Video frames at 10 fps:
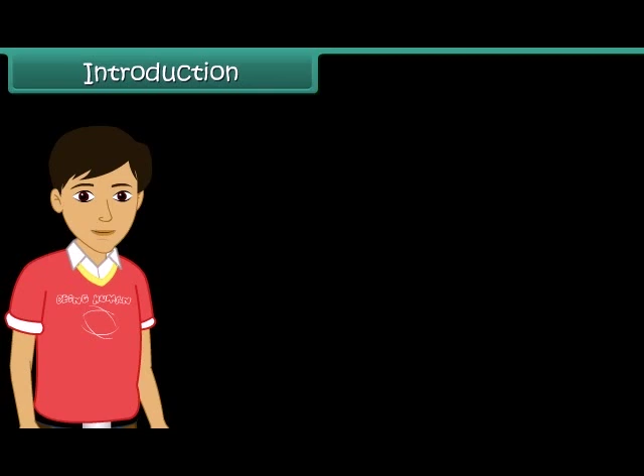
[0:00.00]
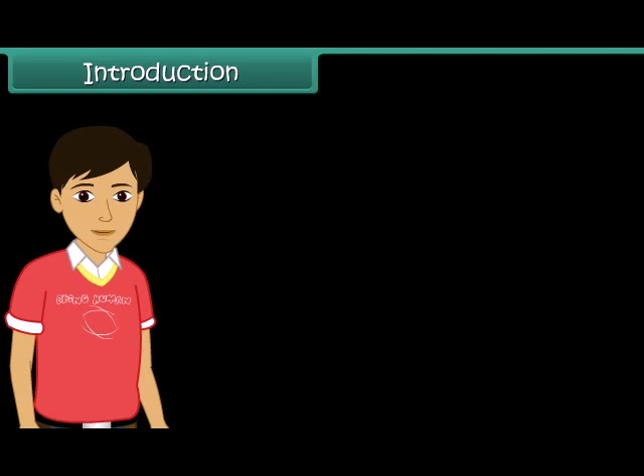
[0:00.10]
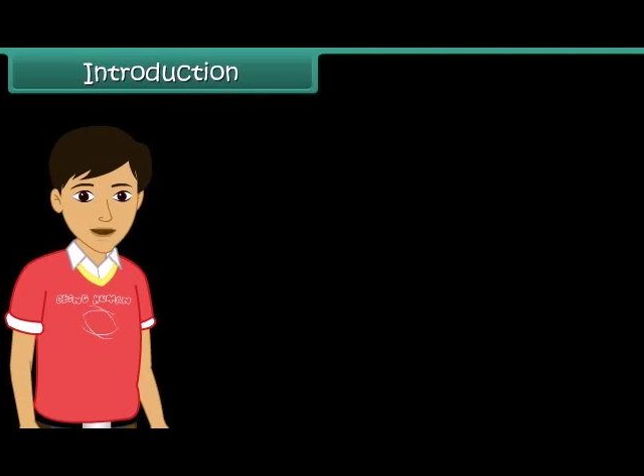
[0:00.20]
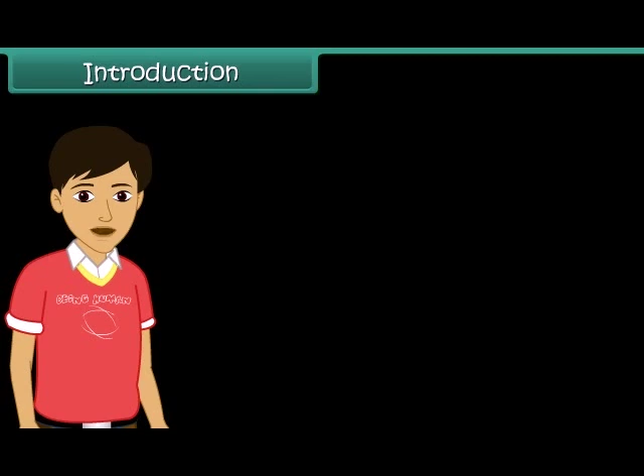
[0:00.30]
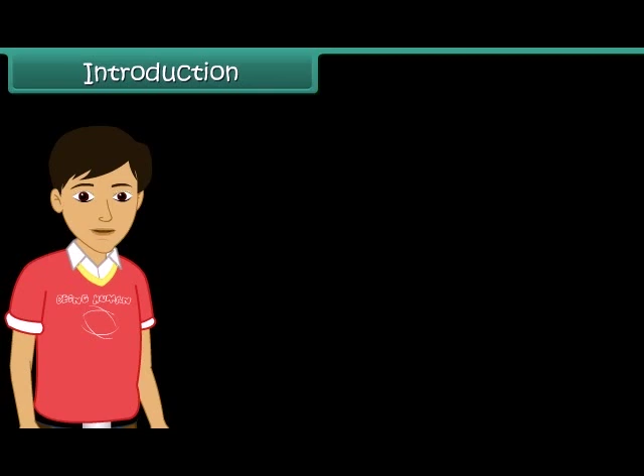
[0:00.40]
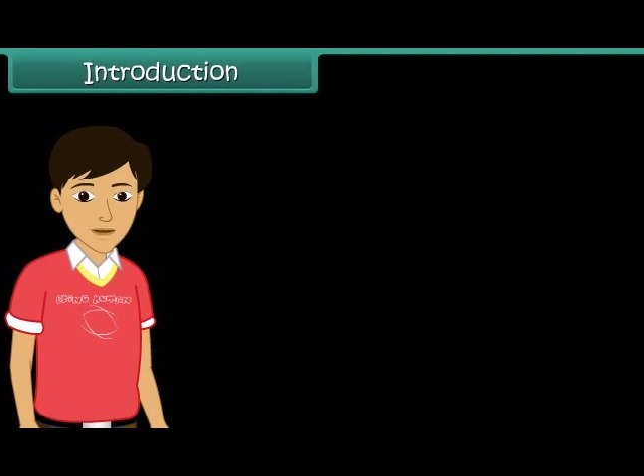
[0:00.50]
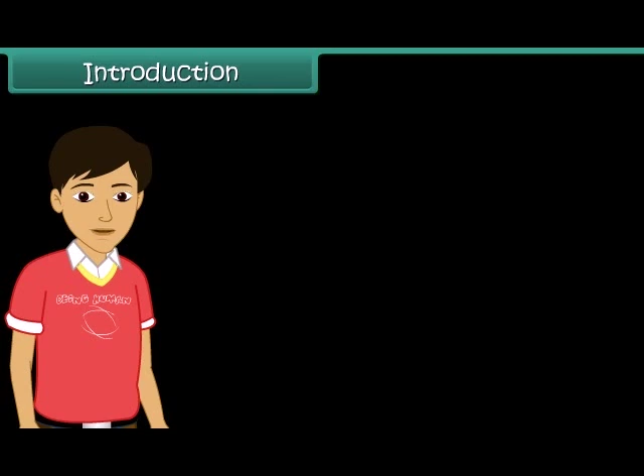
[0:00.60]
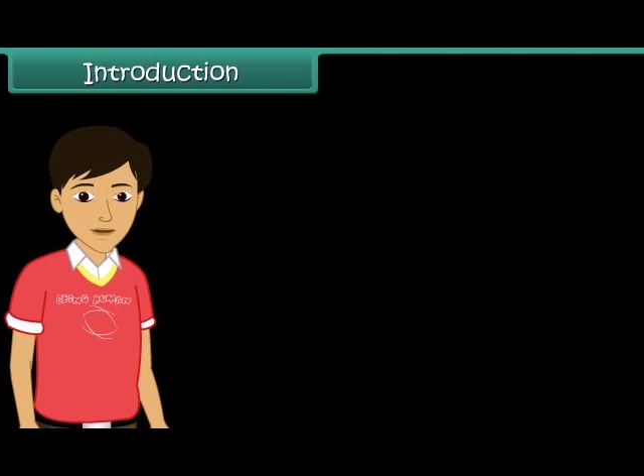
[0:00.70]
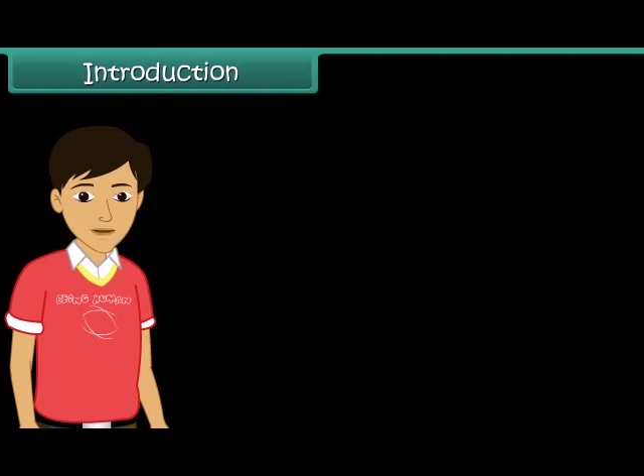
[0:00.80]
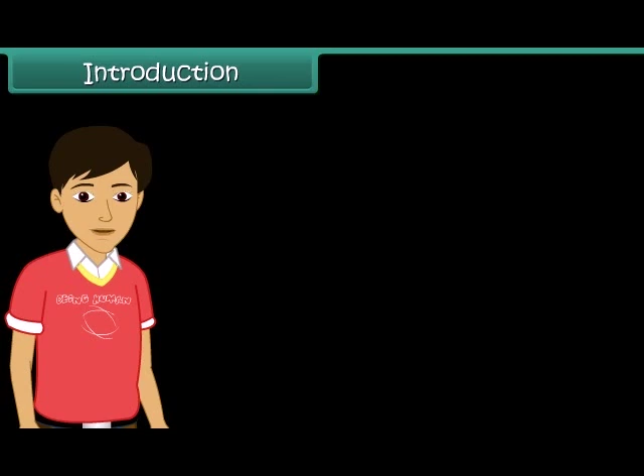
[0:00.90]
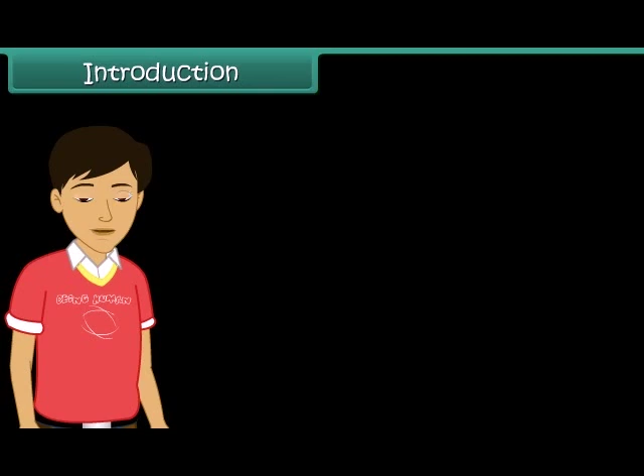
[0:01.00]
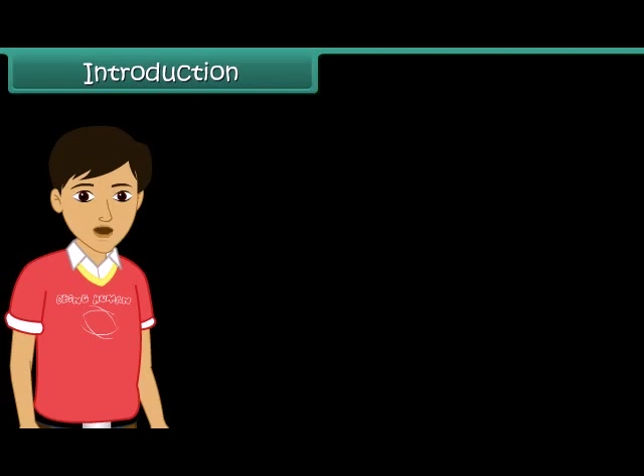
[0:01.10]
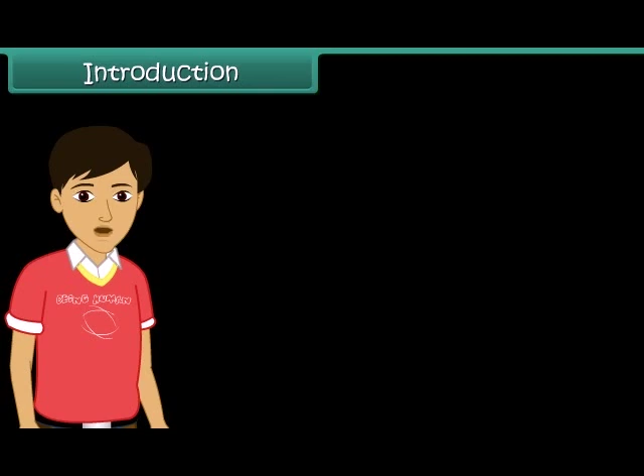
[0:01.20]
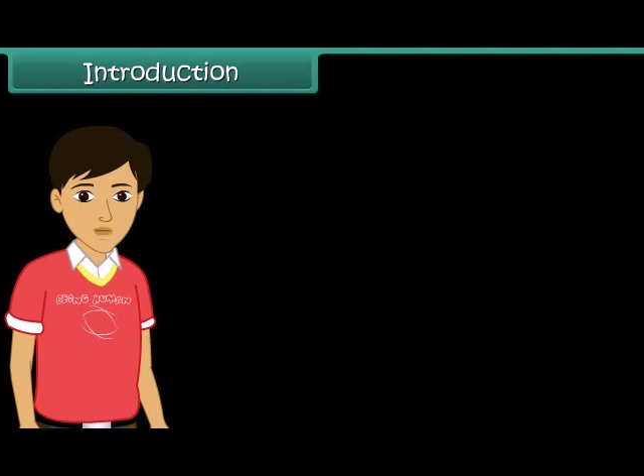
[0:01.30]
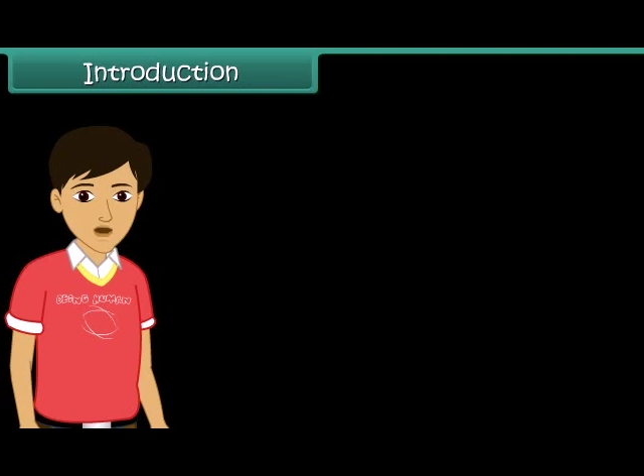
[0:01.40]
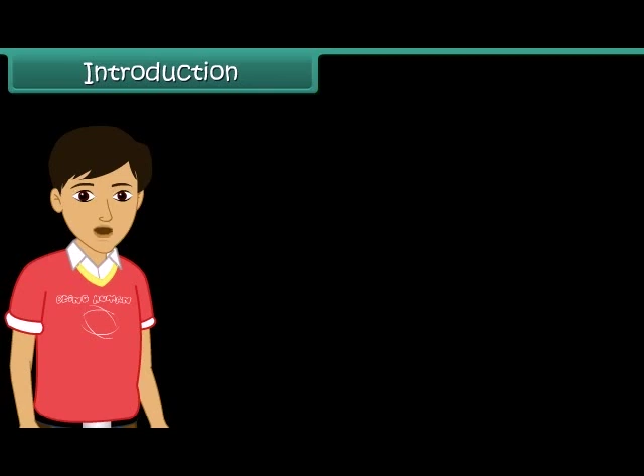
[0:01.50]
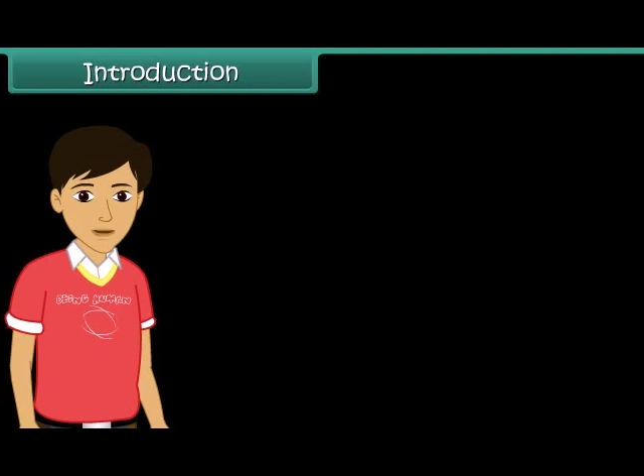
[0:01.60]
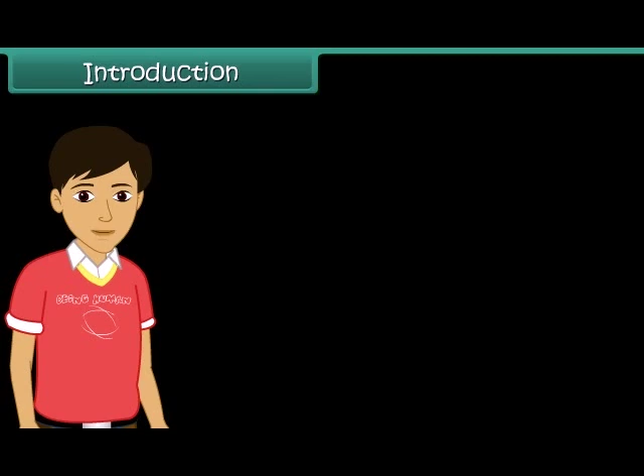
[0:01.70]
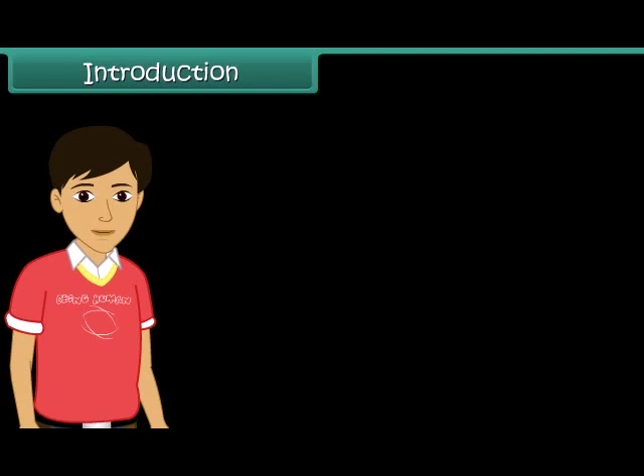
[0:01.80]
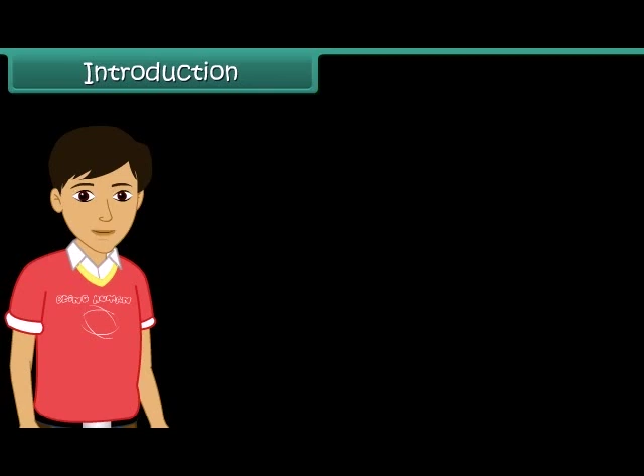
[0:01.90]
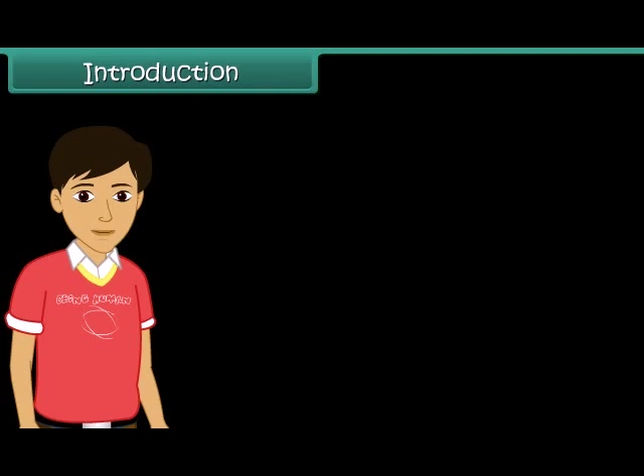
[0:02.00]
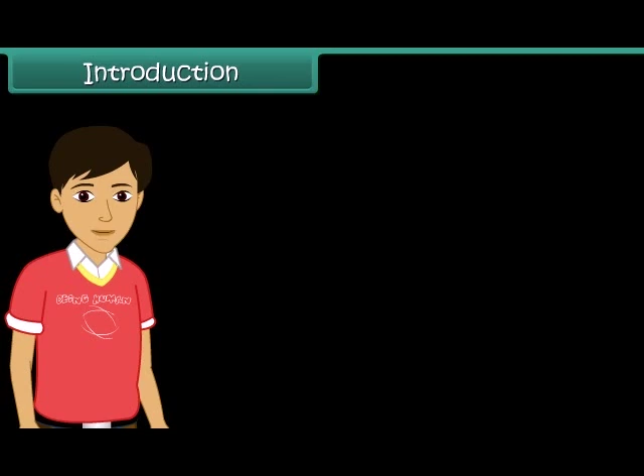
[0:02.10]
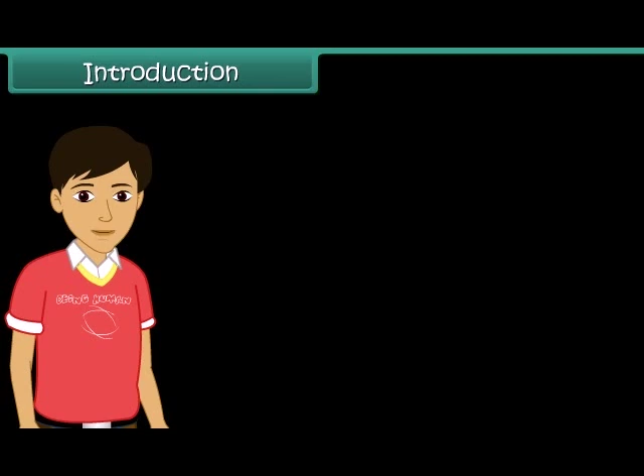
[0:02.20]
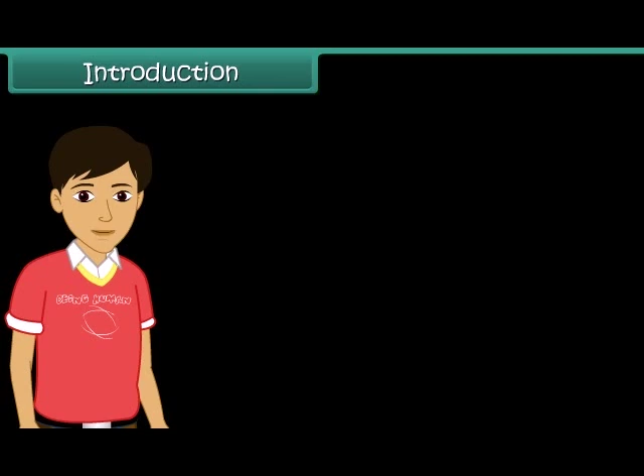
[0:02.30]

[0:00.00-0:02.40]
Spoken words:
Yes, respiration.